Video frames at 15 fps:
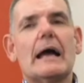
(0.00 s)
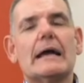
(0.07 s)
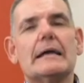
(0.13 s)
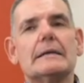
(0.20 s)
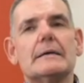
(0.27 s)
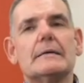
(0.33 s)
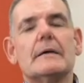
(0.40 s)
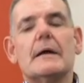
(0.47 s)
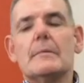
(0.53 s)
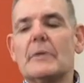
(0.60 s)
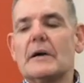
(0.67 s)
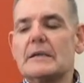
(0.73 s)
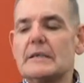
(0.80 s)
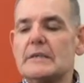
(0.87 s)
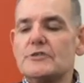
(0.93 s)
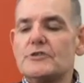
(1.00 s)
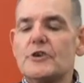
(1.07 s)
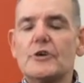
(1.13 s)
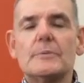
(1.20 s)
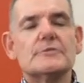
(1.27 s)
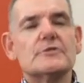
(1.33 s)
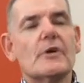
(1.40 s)
in it, but in
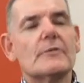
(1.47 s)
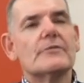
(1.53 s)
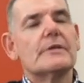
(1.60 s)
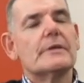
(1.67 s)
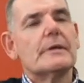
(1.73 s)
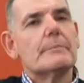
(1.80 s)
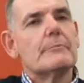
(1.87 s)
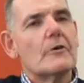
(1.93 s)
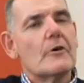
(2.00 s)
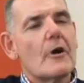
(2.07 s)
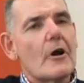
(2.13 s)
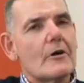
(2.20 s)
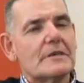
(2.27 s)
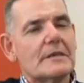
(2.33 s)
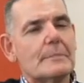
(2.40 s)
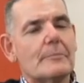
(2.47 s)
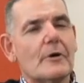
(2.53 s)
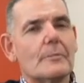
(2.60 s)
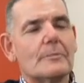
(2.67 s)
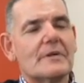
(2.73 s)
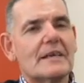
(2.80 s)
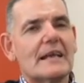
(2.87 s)
terms of the priority
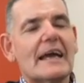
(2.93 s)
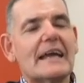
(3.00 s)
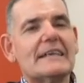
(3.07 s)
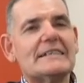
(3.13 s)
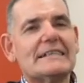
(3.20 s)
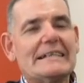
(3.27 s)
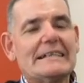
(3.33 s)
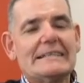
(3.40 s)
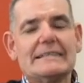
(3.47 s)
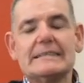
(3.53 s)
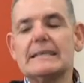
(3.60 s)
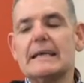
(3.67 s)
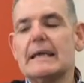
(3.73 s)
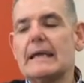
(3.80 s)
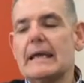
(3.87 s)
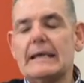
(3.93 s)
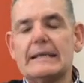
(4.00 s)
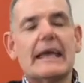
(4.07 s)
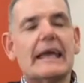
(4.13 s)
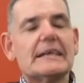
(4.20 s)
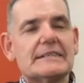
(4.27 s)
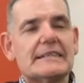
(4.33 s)
populations, it
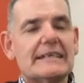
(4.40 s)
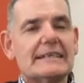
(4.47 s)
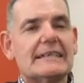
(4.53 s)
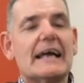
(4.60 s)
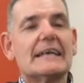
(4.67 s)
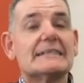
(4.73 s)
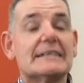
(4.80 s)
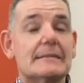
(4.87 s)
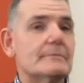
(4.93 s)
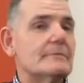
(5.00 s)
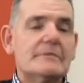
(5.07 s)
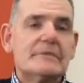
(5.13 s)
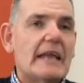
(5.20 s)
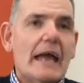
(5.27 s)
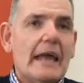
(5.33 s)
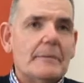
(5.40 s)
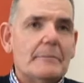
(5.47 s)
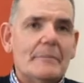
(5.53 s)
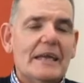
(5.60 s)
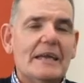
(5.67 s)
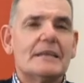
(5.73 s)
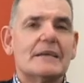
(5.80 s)
actually doesn't
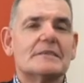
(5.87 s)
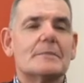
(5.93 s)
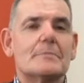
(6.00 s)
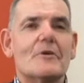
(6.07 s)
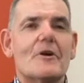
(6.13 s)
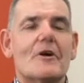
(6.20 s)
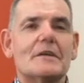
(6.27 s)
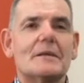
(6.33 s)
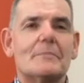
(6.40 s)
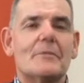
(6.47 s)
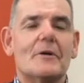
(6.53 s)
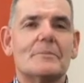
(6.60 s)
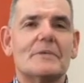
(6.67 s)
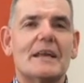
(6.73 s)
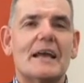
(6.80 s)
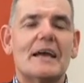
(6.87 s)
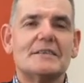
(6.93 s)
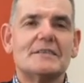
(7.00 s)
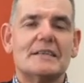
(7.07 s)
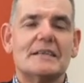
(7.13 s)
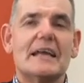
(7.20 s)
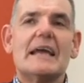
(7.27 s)
name men as a priority
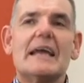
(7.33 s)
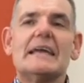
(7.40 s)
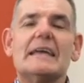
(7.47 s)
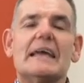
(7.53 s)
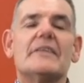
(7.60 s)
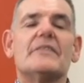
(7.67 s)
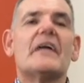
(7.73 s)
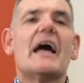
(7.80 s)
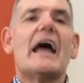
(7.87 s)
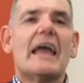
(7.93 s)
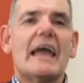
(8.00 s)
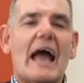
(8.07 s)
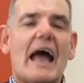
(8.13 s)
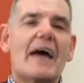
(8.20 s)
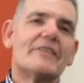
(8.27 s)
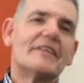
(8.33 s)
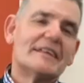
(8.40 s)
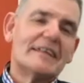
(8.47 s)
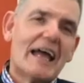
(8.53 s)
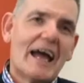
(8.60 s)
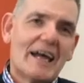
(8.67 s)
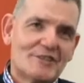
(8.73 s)
population, yet they are the
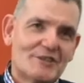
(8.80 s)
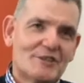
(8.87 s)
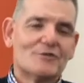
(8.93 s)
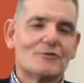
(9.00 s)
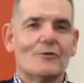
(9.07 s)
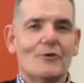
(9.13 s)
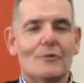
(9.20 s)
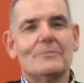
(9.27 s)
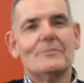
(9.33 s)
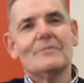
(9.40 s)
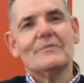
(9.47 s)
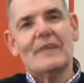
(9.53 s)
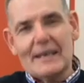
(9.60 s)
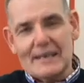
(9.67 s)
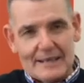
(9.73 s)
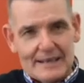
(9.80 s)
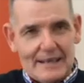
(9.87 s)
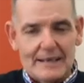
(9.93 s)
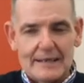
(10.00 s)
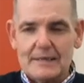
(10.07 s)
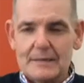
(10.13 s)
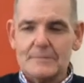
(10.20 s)
largest group that are
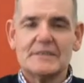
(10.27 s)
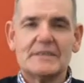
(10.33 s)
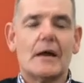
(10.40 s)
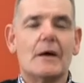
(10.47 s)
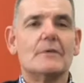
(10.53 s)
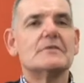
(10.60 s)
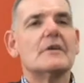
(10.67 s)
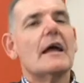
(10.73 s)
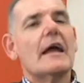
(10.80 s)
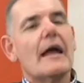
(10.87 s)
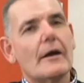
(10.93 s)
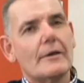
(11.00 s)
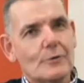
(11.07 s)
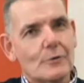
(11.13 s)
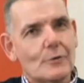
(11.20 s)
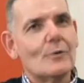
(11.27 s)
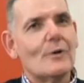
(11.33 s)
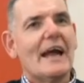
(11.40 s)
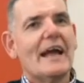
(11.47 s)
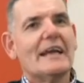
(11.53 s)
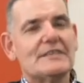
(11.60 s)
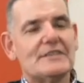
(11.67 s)
killing themselves at all
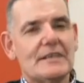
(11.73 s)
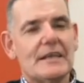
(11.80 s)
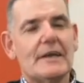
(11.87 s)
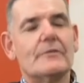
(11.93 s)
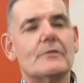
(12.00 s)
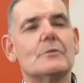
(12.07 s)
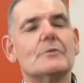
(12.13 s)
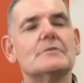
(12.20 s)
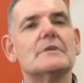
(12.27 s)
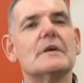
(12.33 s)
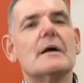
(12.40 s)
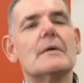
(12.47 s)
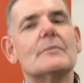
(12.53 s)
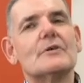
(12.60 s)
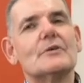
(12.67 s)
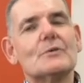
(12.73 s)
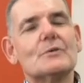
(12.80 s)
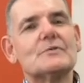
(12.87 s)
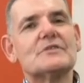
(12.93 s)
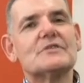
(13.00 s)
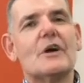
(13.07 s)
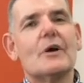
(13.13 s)
age levels, but
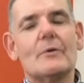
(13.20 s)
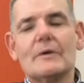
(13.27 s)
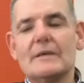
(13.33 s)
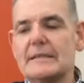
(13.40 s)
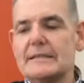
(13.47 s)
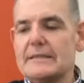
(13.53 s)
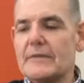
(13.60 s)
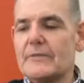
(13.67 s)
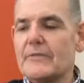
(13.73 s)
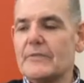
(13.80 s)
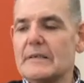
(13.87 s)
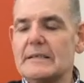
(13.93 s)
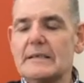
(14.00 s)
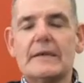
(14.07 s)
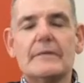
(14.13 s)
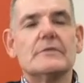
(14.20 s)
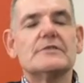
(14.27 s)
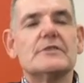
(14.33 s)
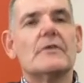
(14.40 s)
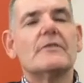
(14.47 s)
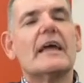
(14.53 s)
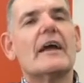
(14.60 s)
also at different levels.
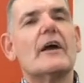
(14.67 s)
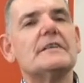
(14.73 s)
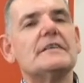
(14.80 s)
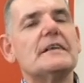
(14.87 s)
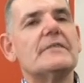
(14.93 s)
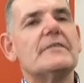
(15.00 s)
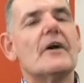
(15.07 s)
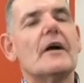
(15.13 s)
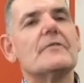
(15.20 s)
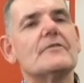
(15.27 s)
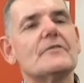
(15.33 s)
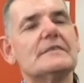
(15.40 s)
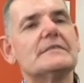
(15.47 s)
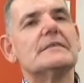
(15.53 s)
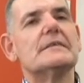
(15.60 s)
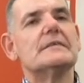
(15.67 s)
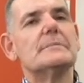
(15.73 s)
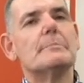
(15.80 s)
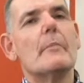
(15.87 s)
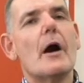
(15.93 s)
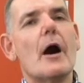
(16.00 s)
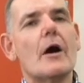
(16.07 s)
So they identify, for instance,
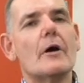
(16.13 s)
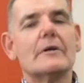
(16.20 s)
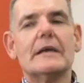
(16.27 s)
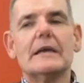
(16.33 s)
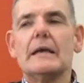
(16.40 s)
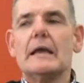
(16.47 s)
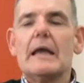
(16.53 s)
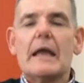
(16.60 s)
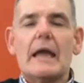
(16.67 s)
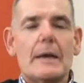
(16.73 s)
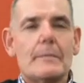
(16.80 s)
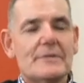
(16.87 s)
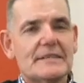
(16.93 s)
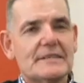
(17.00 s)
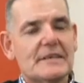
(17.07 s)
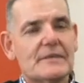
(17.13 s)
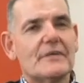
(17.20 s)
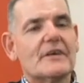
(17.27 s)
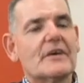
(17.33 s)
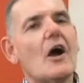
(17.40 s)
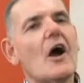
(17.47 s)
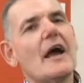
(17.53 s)
Māori and
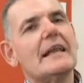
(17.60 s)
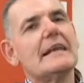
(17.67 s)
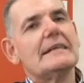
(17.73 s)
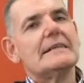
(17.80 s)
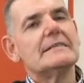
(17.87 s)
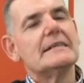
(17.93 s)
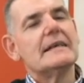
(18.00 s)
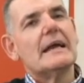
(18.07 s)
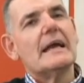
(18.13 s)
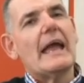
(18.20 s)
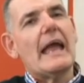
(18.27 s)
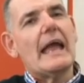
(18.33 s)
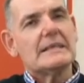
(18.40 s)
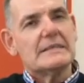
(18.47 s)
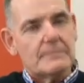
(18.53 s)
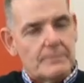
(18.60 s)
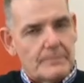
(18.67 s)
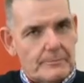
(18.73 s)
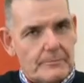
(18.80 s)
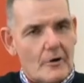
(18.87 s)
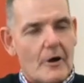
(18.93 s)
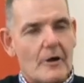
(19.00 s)
Pacific Island as
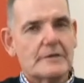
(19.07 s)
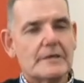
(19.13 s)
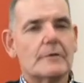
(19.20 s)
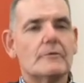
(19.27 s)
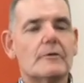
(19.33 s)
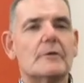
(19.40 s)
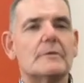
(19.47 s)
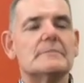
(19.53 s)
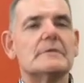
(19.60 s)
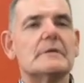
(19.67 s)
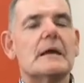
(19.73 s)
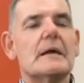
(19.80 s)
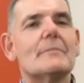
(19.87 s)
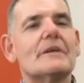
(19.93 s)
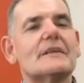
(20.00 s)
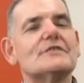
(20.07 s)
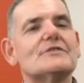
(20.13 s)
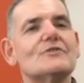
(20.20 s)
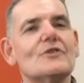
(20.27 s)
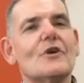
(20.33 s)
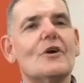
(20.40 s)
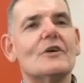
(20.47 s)
priority groups, but
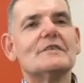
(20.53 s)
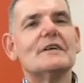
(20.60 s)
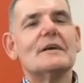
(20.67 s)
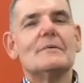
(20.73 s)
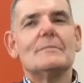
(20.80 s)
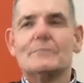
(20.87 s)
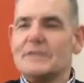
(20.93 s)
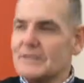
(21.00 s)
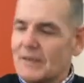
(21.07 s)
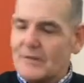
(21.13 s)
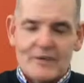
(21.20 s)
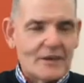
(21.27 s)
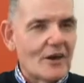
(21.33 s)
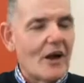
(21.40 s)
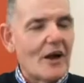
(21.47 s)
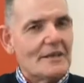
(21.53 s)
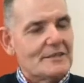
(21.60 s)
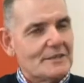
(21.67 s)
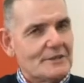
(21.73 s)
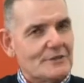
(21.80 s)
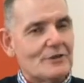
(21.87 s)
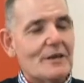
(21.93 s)
it's not Pacific
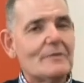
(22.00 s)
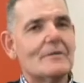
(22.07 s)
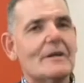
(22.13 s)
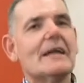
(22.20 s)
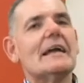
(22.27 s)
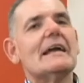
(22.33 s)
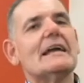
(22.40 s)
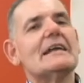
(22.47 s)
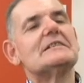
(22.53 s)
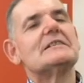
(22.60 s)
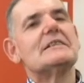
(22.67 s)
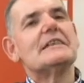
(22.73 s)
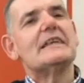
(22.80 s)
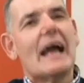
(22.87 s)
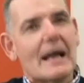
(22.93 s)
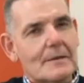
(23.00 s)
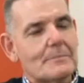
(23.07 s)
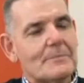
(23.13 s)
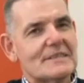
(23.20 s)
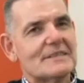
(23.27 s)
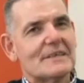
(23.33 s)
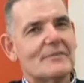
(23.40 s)
Islanders generally, it's young
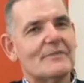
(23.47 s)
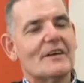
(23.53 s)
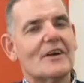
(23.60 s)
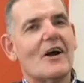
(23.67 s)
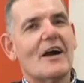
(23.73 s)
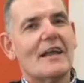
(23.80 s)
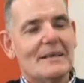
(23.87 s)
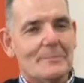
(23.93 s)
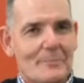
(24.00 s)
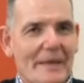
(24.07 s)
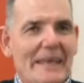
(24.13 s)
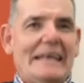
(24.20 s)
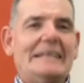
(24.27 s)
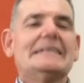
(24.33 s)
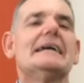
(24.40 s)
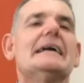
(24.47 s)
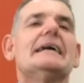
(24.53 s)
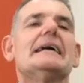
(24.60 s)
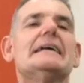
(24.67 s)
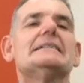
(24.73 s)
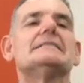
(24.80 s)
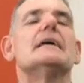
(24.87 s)
Pacific Island men,
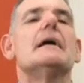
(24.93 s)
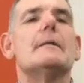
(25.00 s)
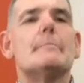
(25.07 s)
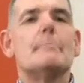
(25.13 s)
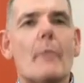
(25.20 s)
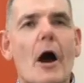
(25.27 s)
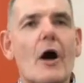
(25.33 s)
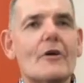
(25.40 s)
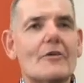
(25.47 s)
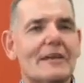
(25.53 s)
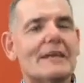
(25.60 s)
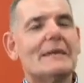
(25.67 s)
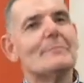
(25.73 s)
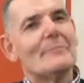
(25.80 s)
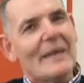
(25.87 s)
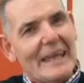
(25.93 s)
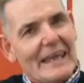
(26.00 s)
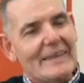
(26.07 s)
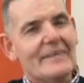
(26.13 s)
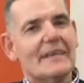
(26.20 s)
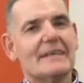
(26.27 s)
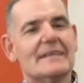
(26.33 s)
it's Māori
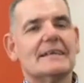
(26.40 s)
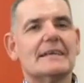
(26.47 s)
men that are